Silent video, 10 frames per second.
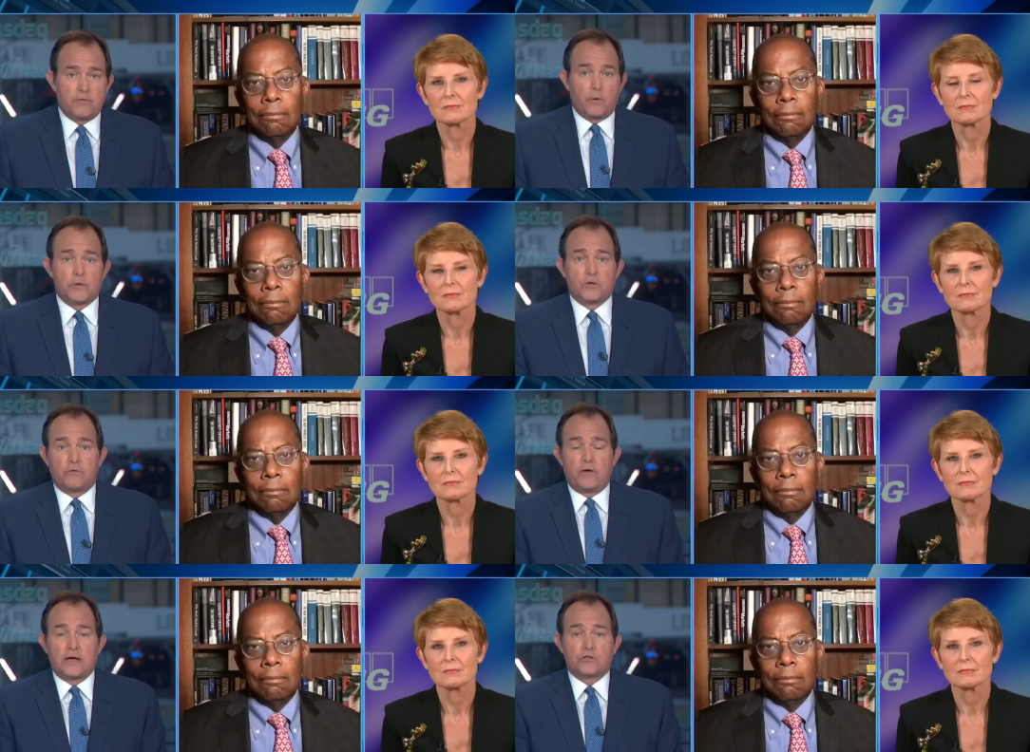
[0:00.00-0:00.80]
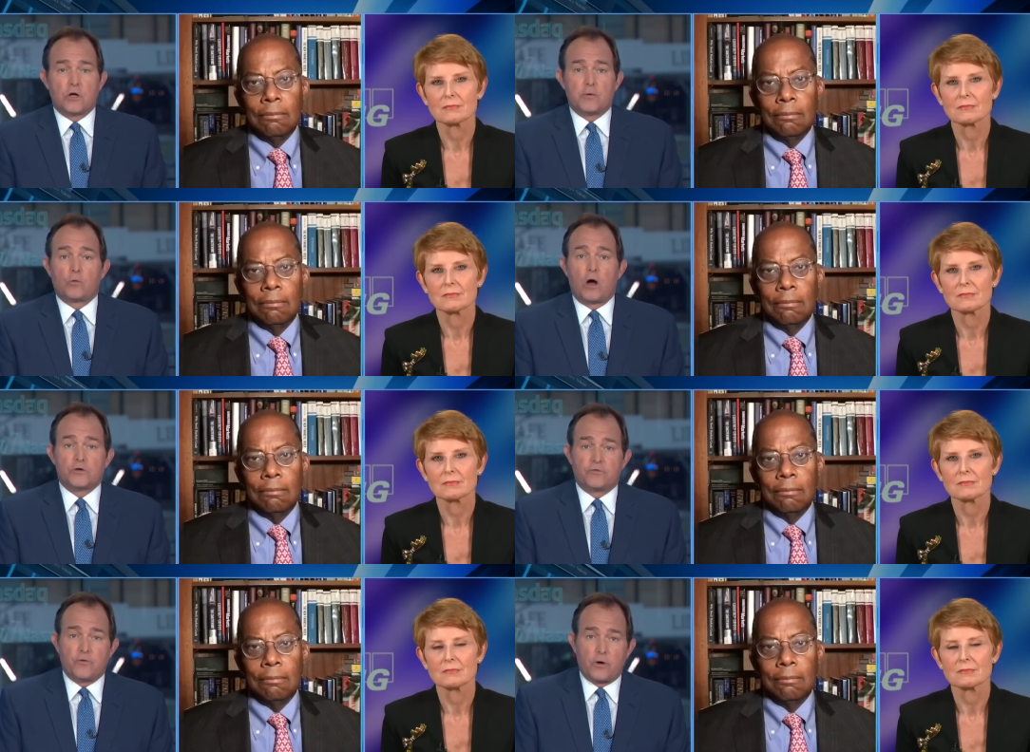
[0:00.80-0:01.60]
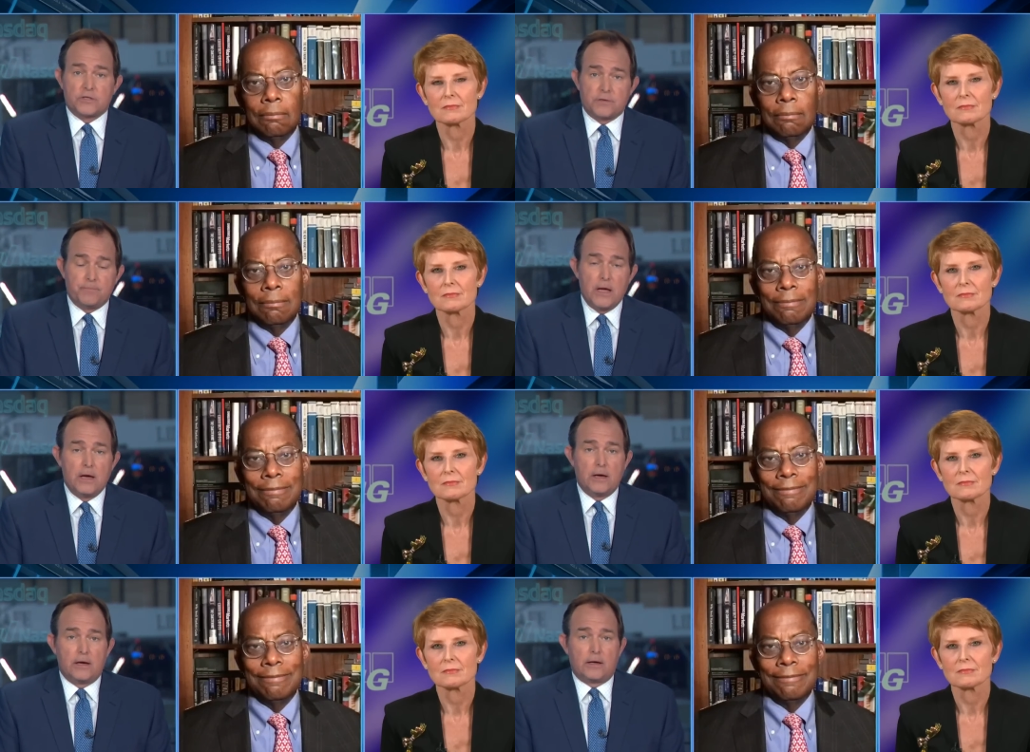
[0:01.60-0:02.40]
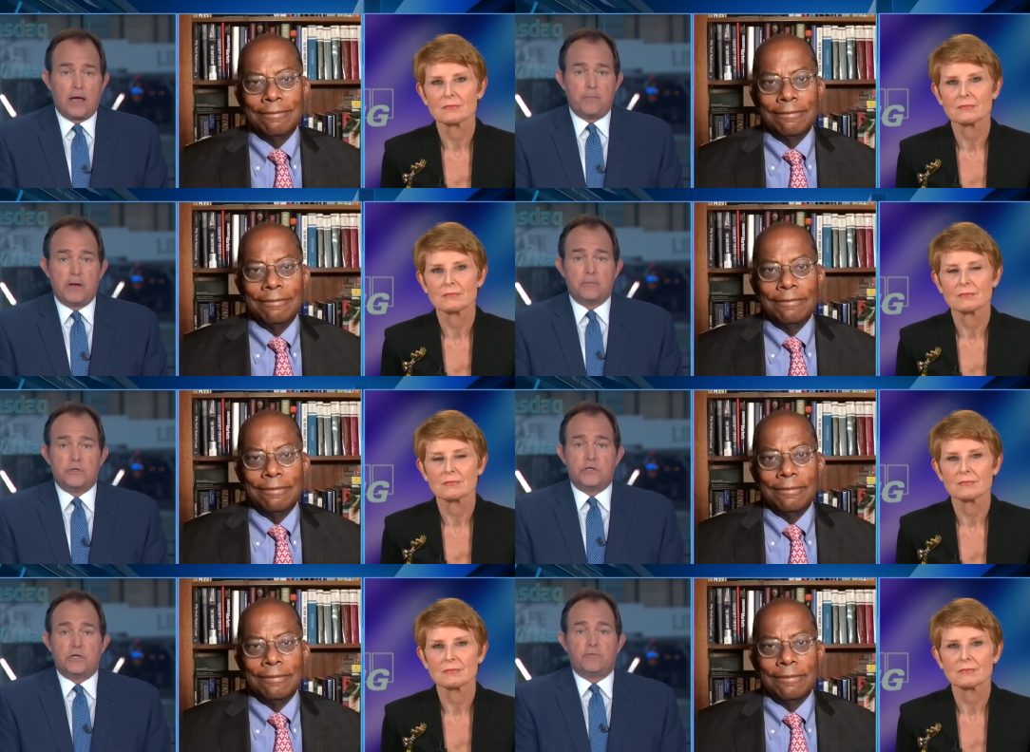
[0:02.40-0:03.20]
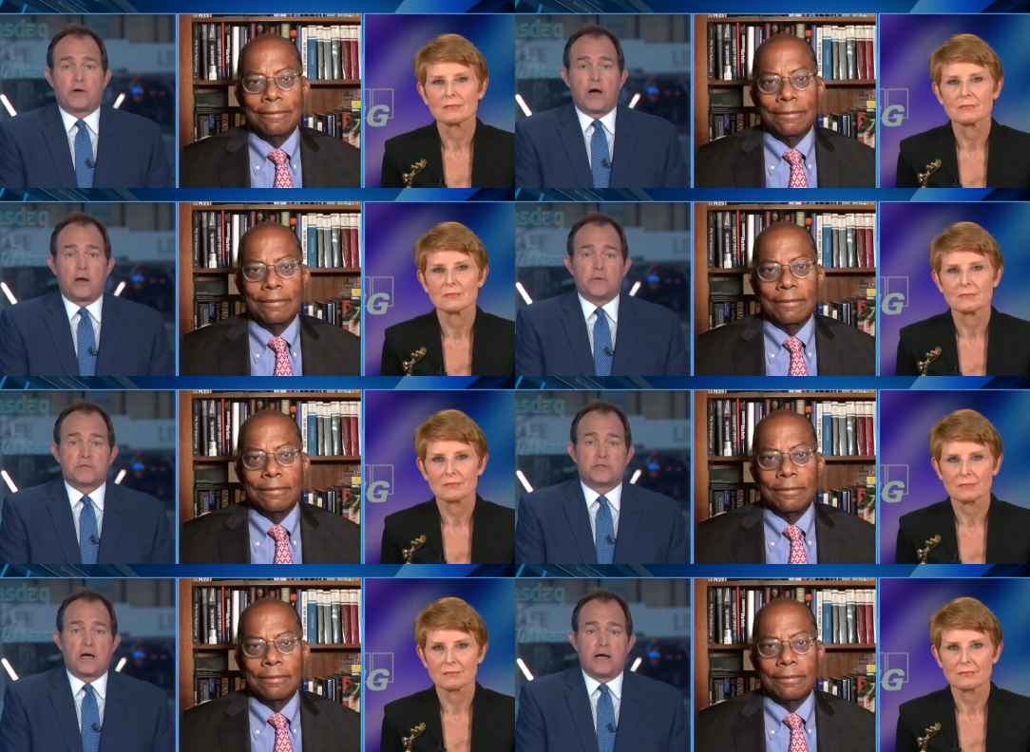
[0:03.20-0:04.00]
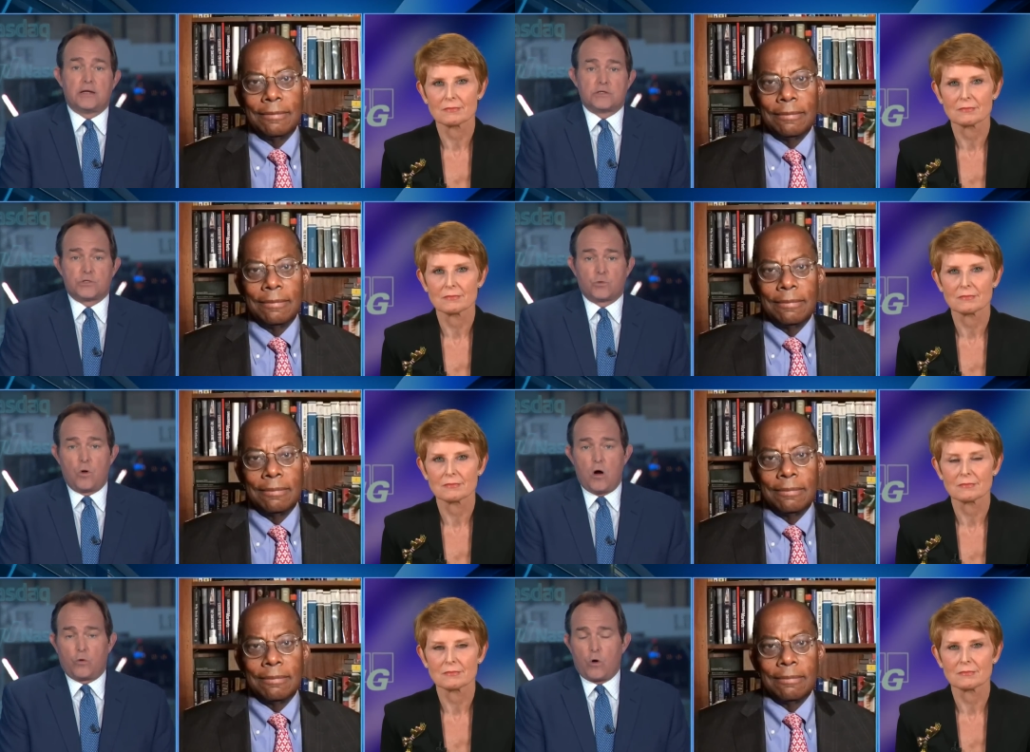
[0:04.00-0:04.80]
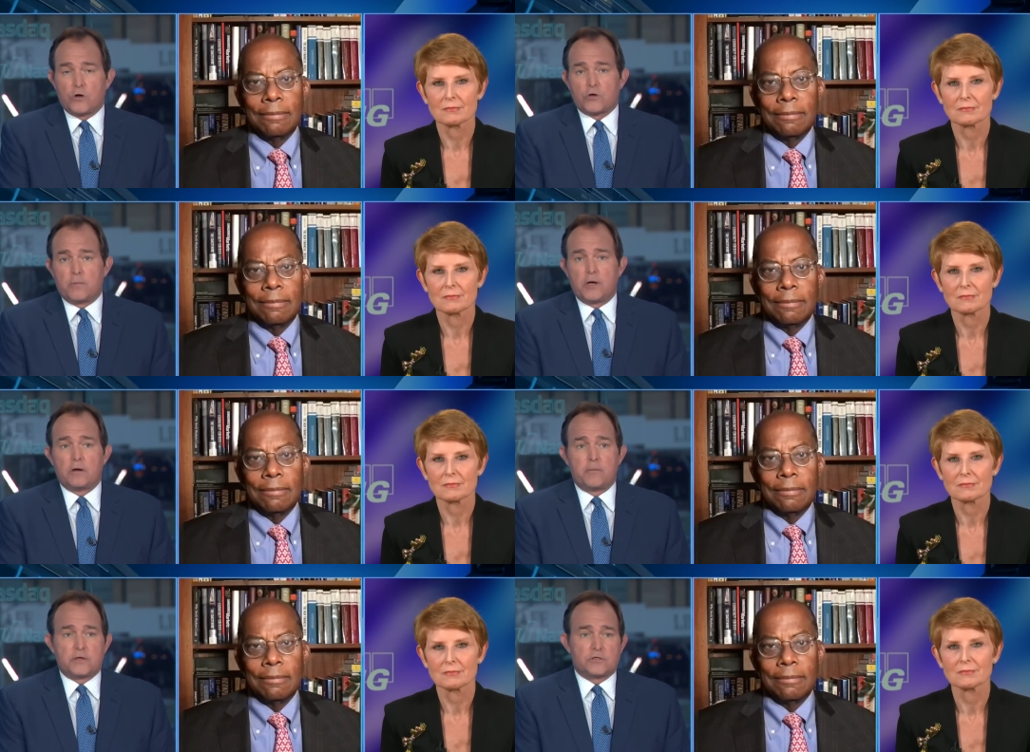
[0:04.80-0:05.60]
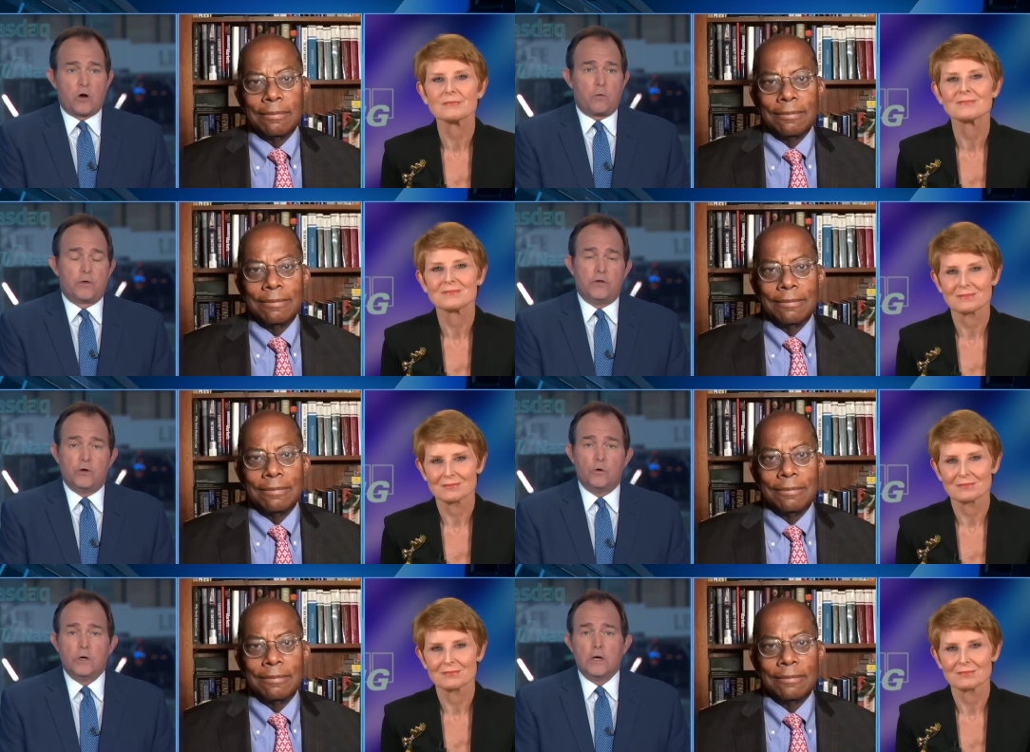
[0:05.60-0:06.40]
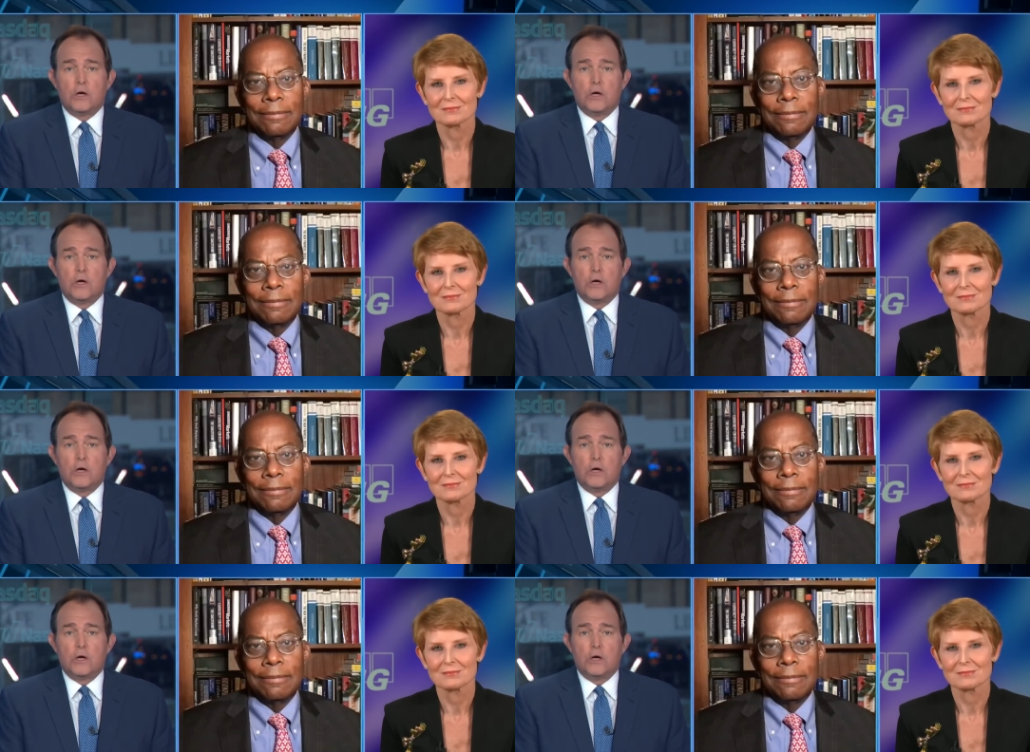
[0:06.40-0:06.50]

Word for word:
Speaker 1: Federal Reserve Vice Chairman Roger Ferguson and KPMG Chief Economist Diane Swonk. Roger, I'm going to start with you.